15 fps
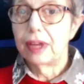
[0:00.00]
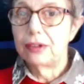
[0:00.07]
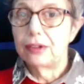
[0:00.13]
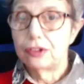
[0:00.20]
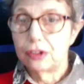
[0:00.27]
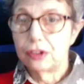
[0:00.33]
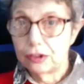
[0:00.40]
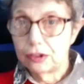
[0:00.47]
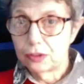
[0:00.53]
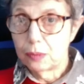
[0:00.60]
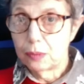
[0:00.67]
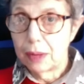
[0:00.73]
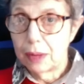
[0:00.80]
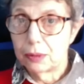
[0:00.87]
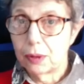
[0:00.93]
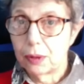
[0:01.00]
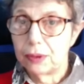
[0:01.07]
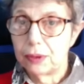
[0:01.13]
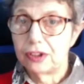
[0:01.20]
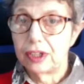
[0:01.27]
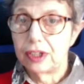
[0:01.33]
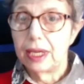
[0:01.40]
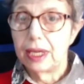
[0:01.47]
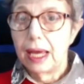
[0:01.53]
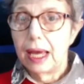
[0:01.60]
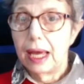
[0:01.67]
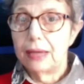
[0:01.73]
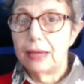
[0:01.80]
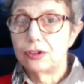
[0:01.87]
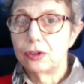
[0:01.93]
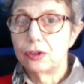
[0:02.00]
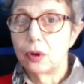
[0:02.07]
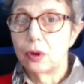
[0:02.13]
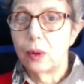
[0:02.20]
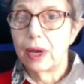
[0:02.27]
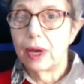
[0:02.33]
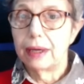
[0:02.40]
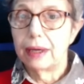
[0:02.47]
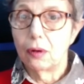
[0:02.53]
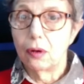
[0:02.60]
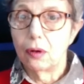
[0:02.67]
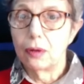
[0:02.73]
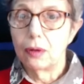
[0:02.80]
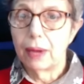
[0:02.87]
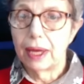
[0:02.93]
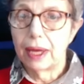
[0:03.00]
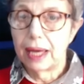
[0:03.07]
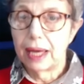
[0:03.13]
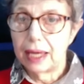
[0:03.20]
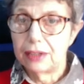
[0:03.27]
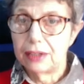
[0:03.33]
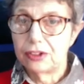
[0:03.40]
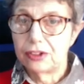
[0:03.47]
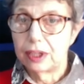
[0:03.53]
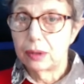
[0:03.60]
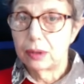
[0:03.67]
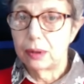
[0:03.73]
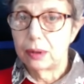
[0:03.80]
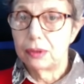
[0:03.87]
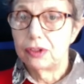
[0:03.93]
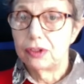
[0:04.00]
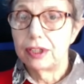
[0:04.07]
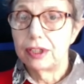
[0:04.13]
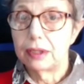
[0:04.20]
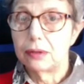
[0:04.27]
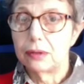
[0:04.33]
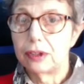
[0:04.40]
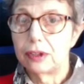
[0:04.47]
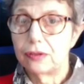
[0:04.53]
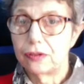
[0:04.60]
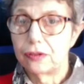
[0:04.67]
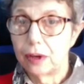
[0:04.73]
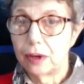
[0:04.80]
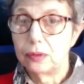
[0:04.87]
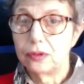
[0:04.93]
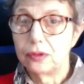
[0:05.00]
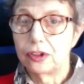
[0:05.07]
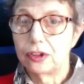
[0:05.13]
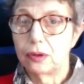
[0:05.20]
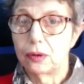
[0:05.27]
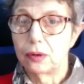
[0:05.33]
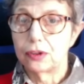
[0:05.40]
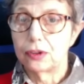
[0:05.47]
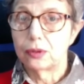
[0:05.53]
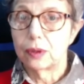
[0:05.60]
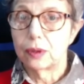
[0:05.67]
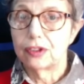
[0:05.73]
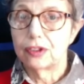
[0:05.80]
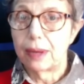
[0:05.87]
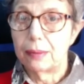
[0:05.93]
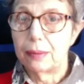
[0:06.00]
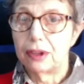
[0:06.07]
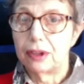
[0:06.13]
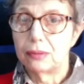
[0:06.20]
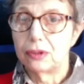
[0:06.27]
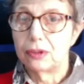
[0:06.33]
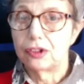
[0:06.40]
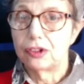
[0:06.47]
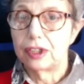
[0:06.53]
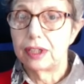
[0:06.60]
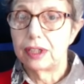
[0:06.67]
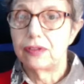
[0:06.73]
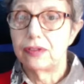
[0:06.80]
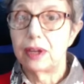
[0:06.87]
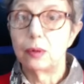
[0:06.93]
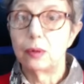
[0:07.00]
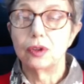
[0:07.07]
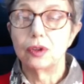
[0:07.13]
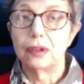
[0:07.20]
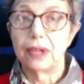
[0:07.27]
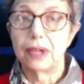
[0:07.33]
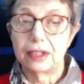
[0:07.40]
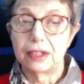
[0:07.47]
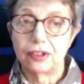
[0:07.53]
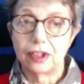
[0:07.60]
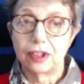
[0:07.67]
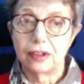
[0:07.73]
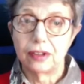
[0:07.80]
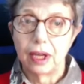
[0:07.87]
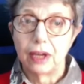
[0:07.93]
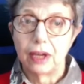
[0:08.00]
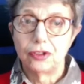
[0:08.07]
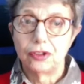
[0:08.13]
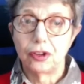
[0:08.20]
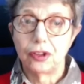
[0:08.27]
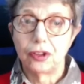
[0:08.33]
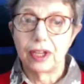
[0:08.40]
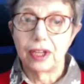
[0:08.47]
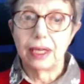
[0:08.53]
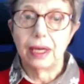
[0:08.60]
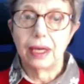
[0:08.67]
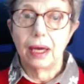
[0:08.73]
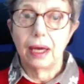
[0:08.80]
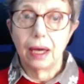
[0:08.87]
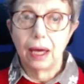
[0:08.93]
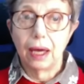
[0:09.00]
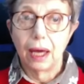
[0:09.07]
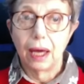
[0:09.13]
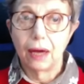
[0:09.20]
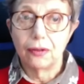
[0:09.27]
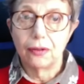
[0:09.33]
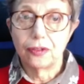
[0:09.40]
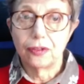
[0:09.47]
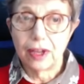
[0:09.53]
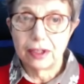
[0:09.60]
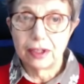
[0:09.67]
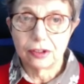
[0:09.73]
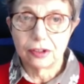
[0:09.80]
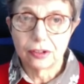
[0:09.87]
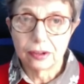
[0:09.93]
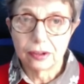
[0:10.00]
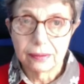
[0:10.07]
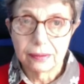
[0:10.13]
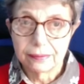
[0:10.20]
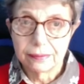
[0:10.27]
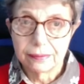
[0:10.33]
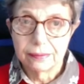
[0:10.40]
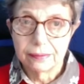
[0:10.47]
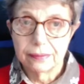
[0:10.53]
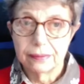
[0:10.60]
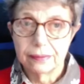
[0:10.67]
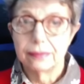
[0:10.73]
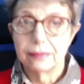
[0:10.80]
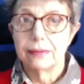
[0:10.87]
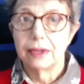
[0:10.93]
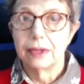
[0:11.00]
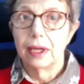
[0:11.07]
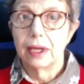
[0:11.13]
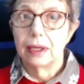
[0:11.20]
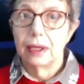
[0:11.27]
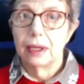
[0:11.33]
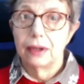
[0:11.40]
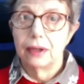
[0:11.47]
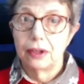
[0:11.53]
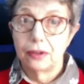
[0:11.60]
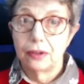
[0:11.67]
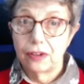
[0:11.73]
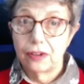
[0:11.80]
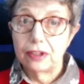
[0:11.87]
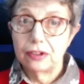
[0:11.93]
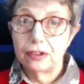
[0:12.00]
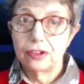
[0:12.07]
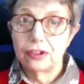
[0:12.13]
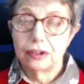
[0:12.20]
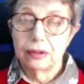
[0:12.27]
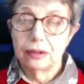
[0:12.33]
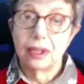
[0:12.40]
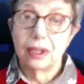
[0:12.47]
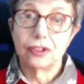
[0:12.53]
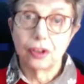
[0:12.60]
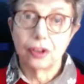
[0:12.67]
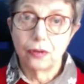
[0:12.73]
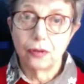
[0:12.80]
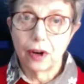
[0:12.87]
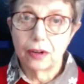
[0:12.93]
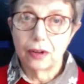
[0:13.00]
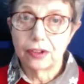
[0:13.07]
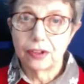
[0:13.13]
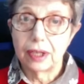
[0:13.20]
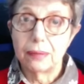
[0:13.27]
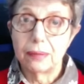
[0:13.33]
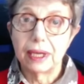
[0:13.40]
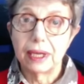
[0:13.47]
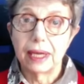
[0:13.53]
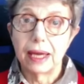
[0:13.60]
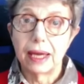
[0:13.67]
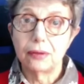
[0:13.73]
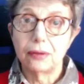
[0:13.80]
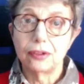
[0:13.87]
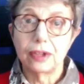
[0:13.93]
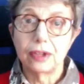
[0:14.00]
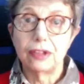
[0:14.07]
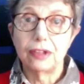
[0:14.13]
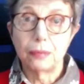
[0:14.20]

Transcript: then searched my property and took away all my IT equipment, including phones, in order to examine them to see if they were related to the offence. The offence, so far as I can make out,